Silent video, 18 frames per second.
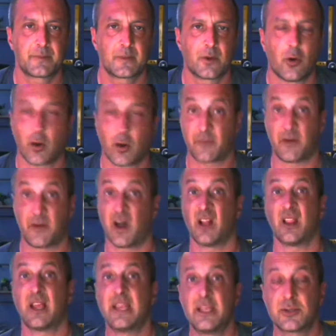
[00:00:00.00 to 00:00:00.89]
or if it
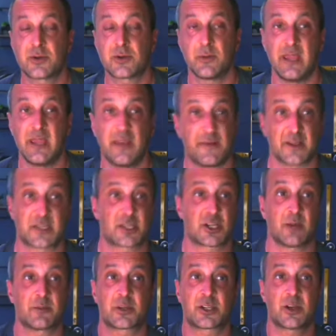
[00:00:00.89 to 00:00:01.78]
aligns with me, if it's
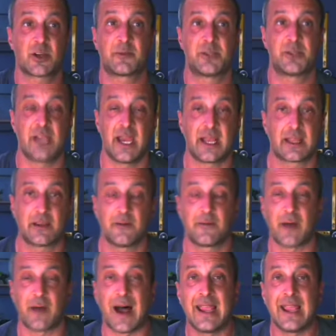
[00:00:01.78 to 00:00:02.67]
some
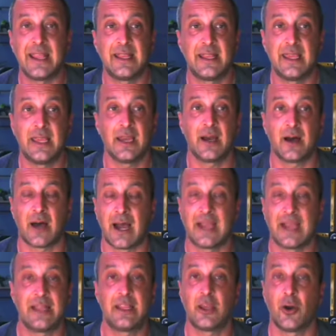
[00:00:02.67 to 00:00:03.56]
subjective idea,
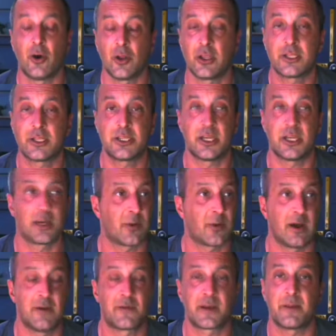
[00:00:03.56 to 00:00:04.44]
ideology or
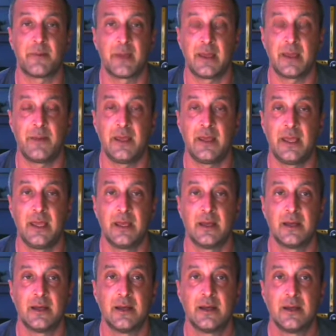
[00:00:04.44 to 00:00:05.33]
whatever it may be.
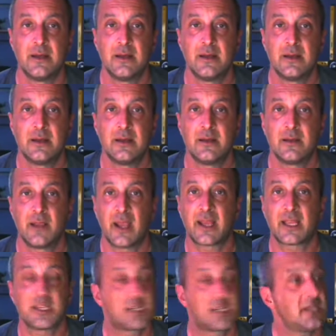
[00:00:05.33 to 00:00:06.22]
Then
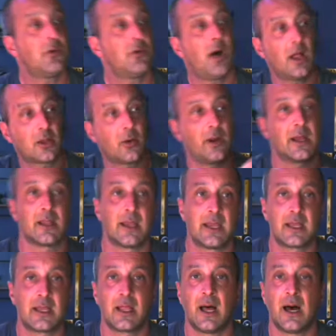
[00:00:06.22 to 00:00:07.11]
I can say, well, I quite
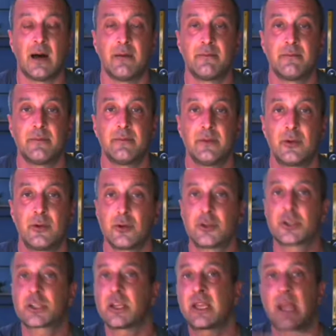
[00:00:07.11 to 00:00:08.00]
like that. You know,
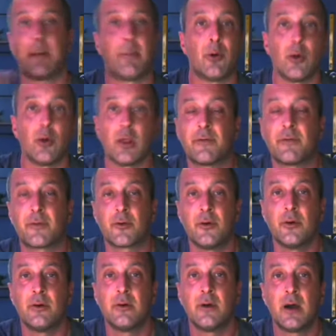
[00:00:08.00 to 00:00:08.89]
just like a bowl of
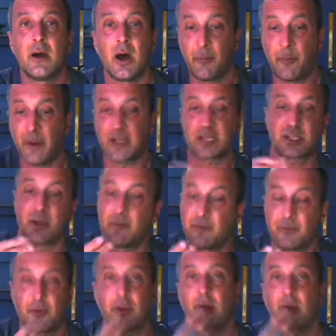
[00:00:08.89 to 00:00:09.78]
fruit. I'll pick some
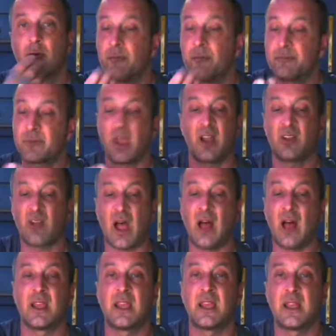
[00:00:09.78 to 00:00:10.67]
fruit and I'll go,
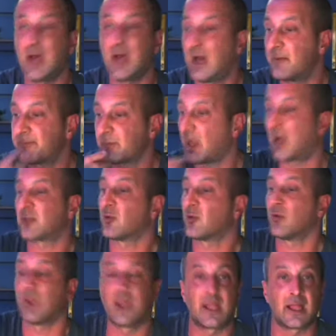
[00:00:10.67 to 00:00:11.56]
I like that, I
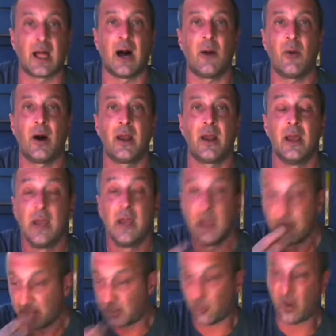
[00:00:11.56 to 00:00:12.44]
don't like that one.
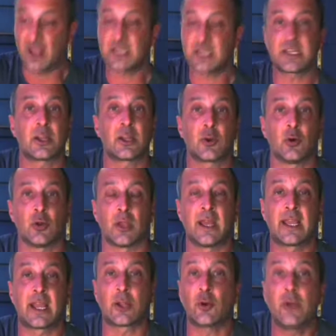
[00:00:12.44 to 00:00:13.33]
But the ones that I don't
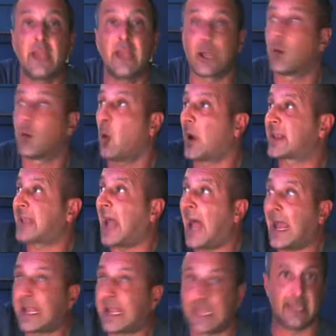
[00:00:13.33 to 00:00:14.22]
like, I don't need to go
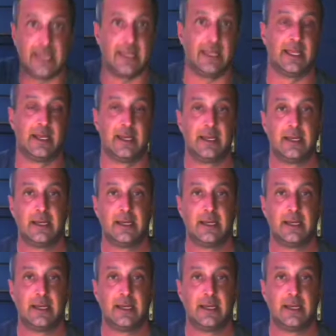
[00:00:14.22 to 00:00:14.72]
attacking